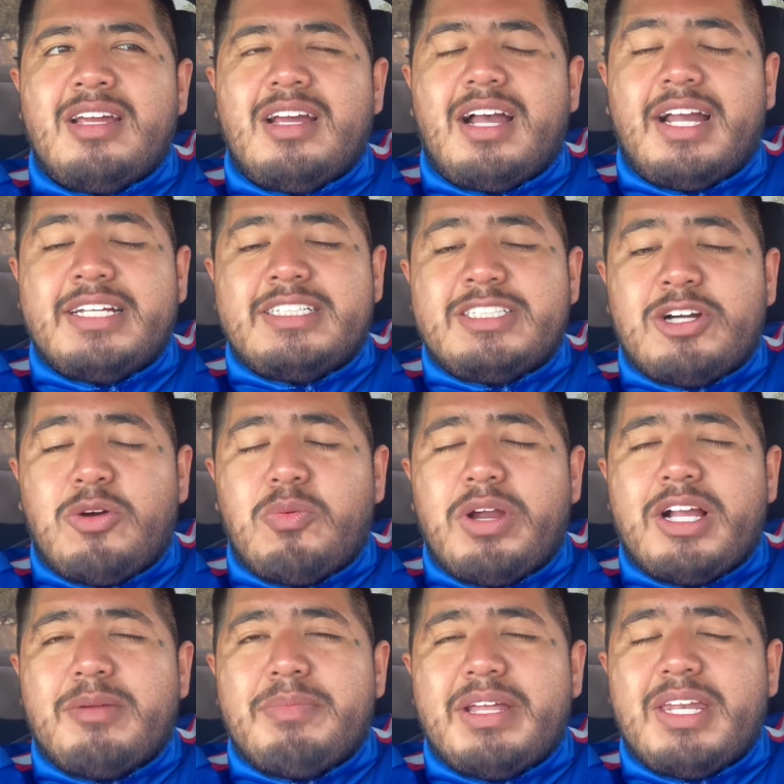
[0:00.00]
I don't
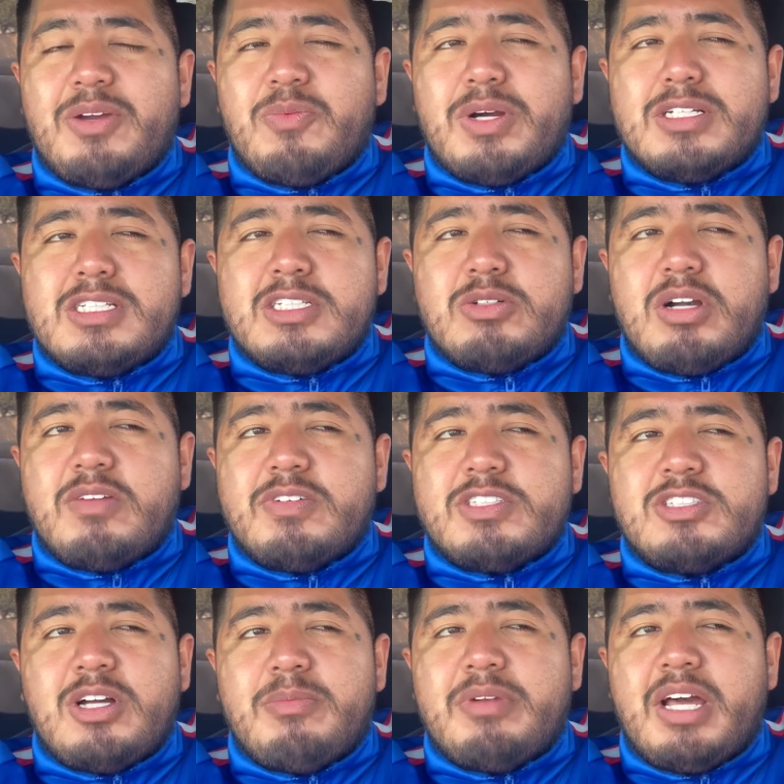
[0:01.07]
recommend it whatsoever,
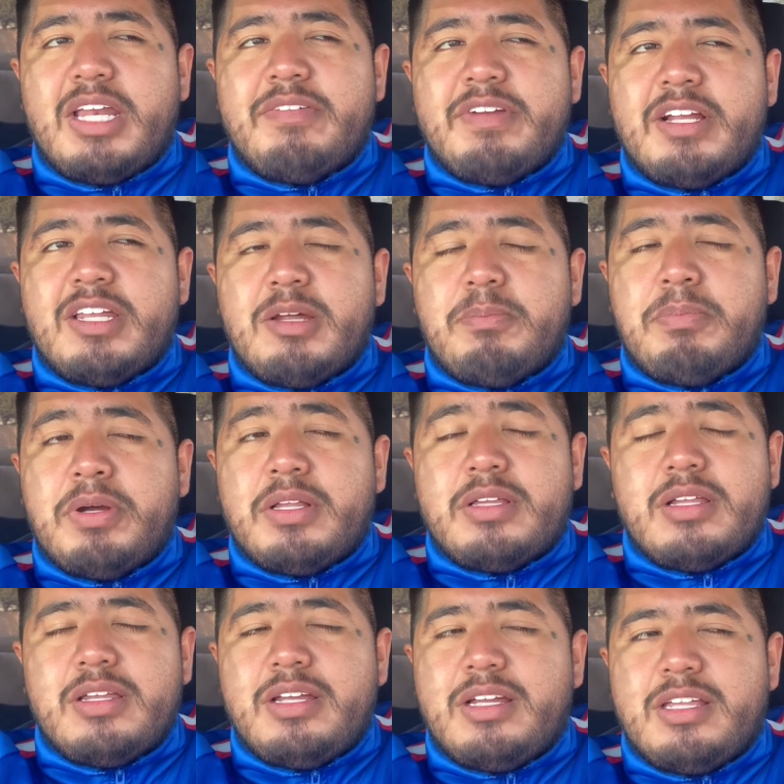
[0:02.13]
so I'm not even going to put the
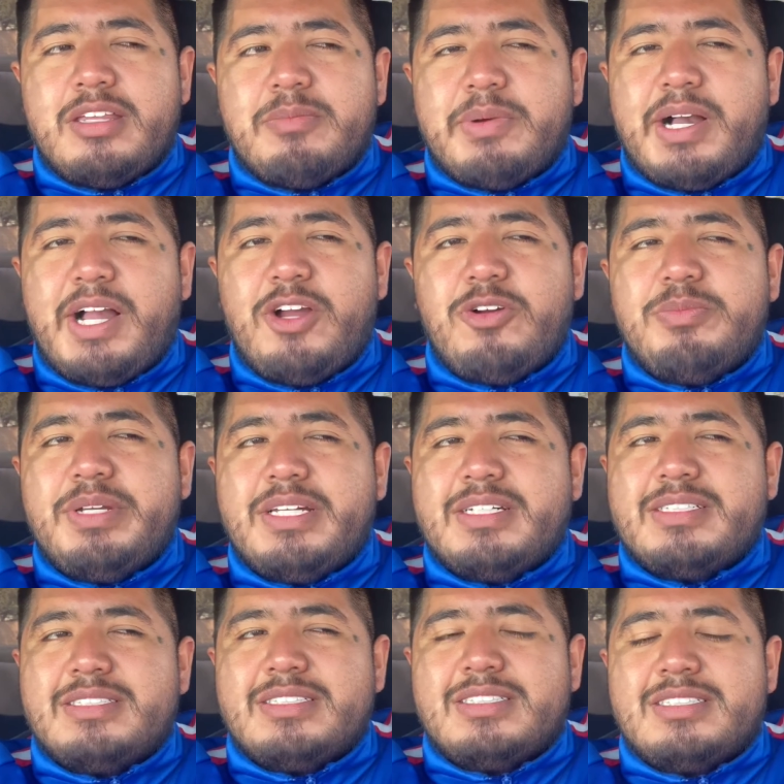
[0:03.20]
link in the bio
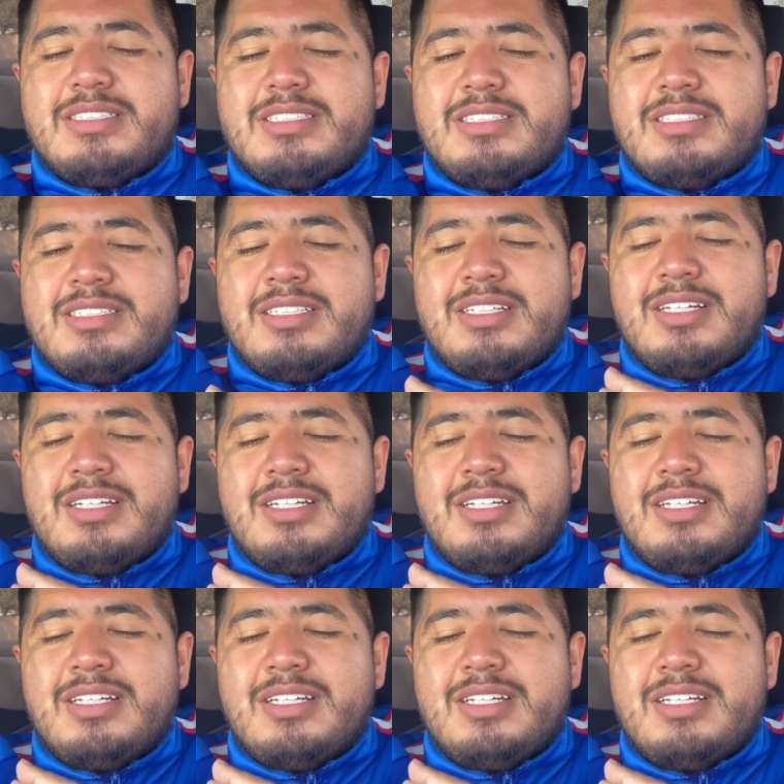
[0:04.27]
because it's